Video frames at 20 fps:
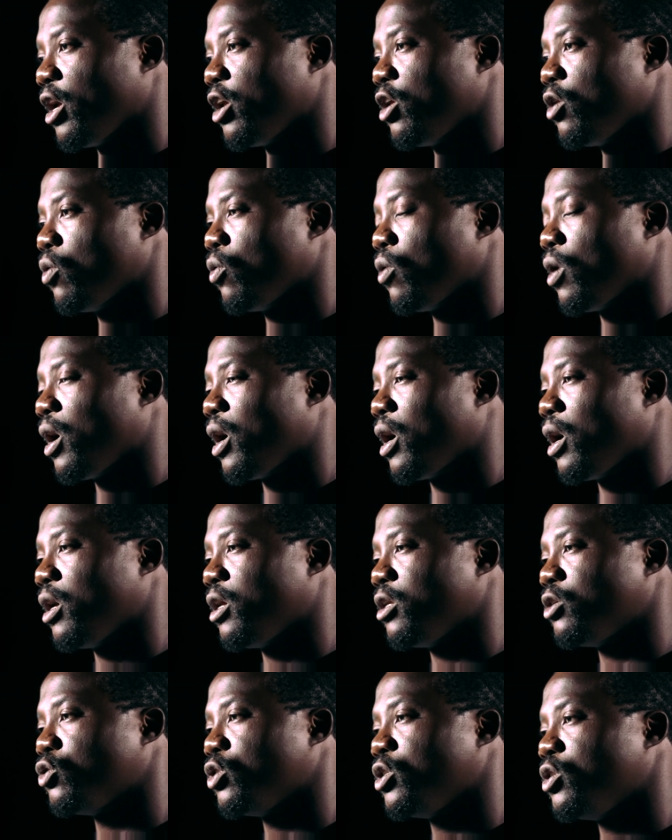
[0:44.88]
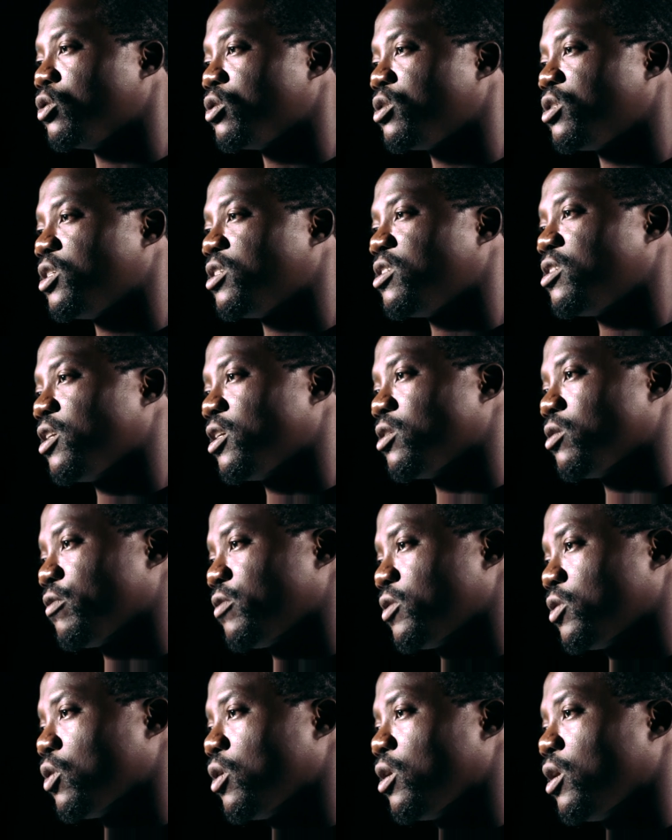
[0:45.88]
And you know, during those 6 years of
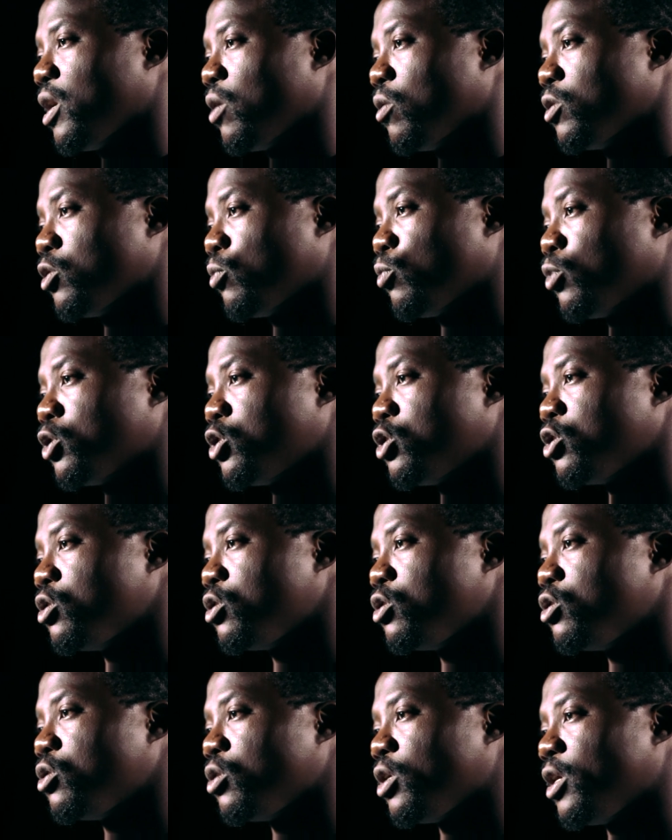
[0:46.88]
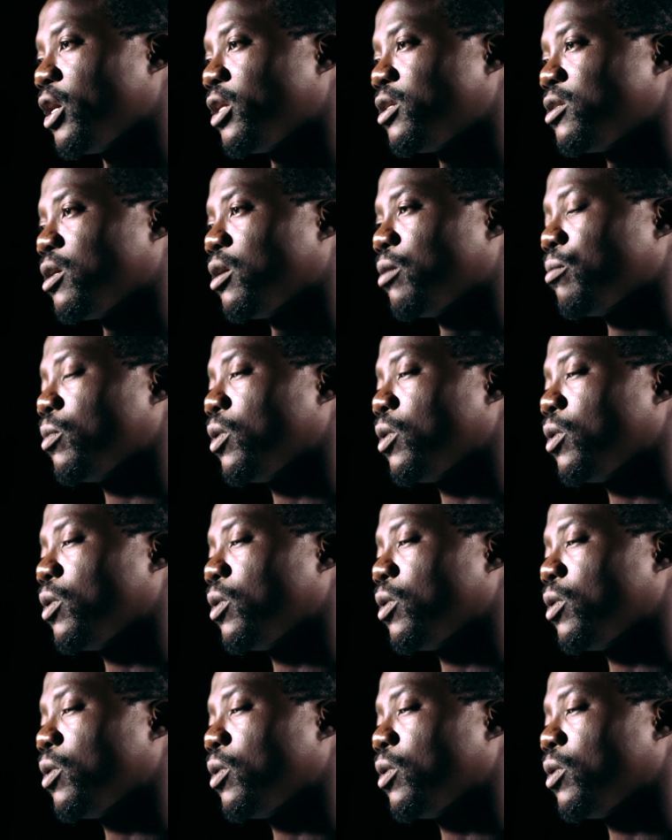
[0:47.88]
study, I was opportunity to get